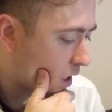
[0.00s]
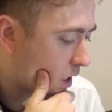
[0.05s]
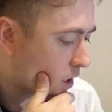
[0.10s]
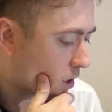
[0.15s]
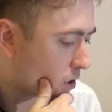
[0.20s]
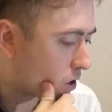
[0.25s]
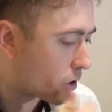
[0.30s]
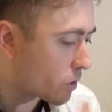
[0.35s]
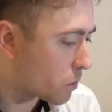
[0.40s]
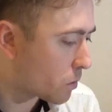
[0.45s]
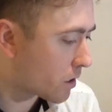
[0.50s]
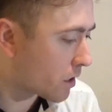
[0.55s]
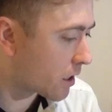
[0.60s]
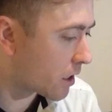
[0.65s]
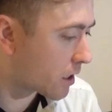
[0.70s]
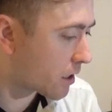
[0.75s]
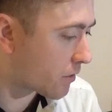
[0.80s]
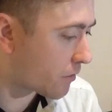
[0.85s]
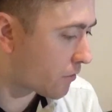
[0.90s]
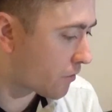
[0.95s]
Good
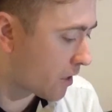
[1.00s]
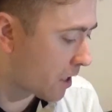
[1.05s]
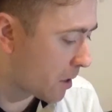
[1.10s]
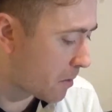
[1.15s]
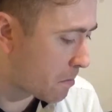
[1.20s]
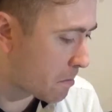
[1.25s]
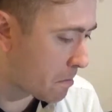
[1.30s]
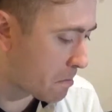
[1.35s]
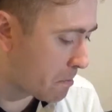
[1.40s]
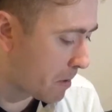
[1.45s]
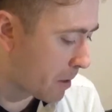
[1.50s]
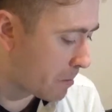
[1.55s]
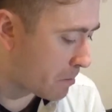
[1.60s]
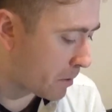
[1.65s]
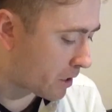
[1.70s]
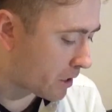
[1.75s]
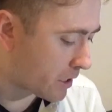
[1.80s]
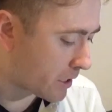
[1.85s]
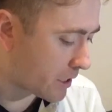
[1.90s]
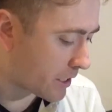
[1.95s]
work from my
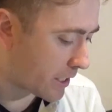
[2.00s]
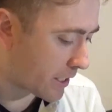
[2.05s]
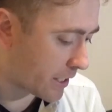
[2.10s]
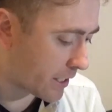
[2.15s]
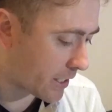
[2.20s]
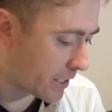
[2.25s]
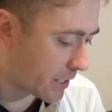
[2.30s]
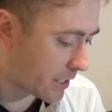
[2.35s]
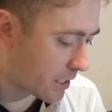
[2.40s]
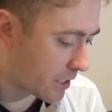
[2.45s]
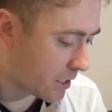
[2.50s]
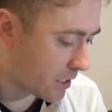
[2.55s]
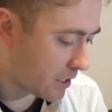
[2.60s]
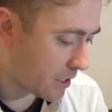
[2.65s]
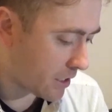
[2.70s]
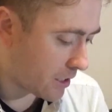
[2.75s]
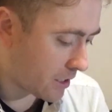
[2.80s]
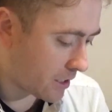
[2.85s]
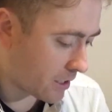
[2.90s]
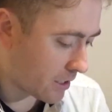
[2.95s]
bud here.
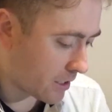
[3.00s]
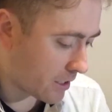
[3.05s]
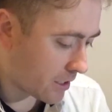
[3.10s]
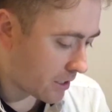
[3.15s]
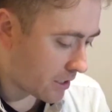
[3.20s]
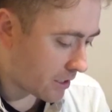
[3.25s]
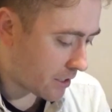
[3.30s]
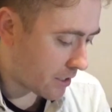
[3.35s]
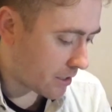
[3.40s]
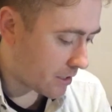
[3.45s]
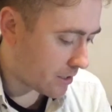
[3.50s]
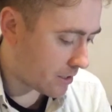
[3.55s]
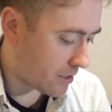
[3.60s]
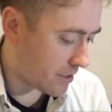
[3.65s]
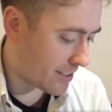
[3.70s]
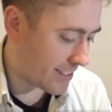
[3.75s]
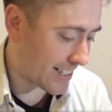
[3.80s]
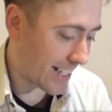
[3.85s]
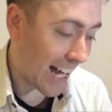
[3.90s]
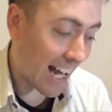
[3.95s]

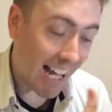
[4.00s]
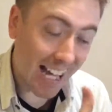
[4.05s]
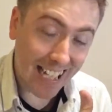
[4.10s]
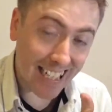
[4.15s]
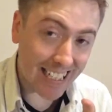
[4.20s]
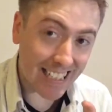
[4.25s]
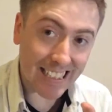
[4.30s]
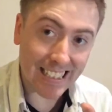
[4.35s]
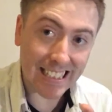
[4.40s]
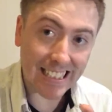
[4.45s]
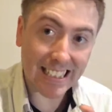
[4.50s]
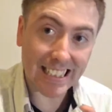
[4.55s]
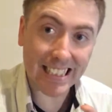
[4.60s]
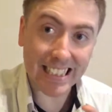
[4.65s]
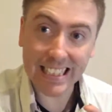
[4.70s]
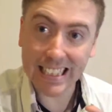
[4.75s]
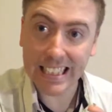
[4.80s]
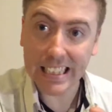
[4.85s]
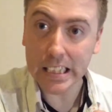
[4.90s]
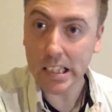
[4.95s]

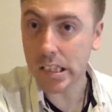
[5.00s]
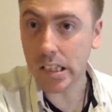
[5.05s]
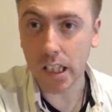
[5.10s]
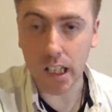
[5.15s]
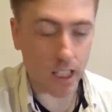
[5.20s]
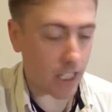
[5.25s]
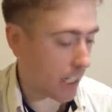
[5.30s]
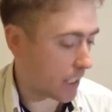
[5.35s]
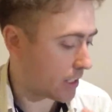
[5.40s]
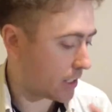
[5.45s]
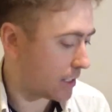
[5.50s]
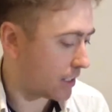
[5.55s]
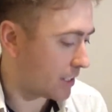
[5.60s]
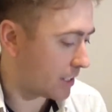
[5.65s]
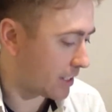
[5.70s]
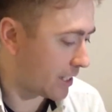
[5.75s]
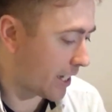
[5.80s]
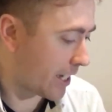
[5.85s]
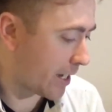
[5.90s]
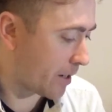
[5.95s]
Staz, I guess is
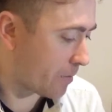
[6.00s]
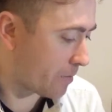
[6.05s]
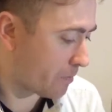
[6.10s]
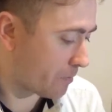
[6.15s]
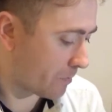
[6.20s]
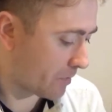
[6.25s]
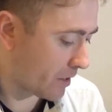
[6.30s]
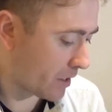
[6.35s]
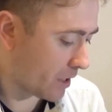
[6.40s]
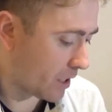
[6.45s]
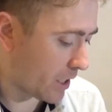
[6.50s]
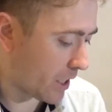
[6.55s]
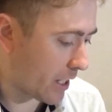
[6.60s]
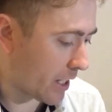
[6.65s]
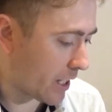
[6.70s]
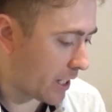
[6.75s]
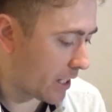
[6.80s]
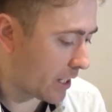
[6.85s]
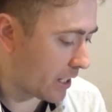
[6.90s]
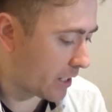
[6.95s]
his name.
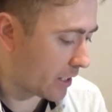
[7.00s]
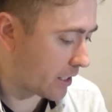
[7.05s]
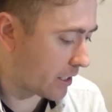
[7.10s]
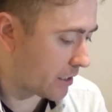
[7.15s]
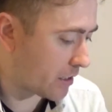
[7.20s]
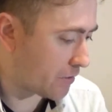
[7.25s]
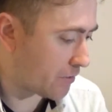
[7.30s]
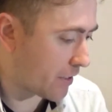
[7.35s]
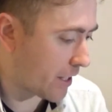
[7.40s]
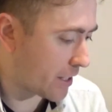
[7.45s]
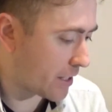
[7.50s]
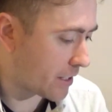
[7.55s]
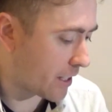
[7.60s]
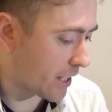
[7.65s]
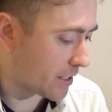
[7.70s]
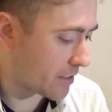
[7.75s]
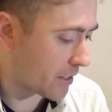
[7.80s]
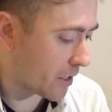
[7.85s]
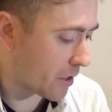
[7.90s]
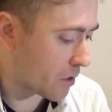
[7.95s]
He defended
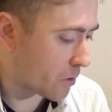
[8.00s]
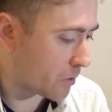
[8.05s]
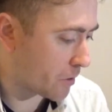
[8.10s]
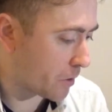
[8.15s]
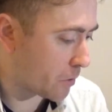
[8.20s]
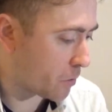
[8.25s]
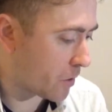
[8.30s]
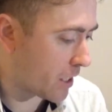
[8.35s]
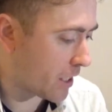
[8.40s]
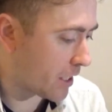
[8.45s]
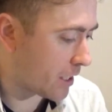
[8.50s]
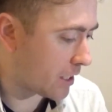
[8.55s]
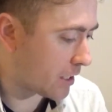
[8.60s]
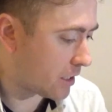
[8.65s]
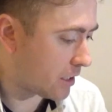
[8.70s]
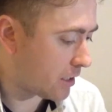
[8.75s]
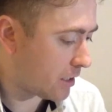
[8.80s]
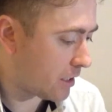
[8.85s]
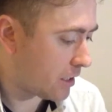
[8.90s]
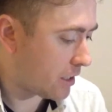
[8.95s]
that tower really well.
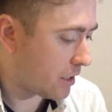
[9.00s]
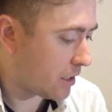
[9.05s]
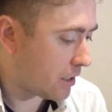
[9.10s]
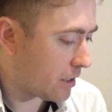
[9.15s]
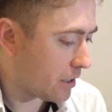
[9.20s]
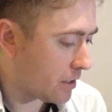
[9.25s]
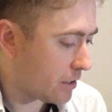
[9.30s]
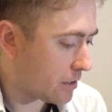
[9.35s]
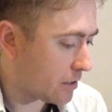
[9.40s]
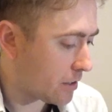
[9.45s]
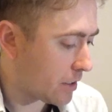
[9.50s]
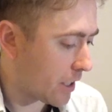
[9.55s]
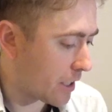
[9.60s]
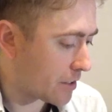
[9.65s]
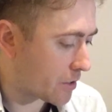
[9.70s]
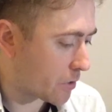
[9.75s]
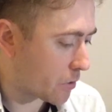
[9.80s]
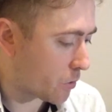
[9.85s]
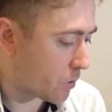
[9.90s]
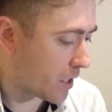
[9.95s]
But
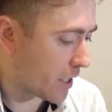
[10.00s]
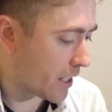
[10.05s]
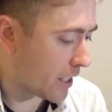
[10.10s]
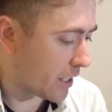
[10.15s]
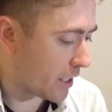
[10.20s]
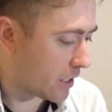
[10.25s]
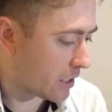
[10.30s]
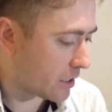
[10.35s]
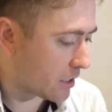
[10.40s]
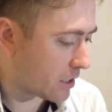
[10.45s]
that's great.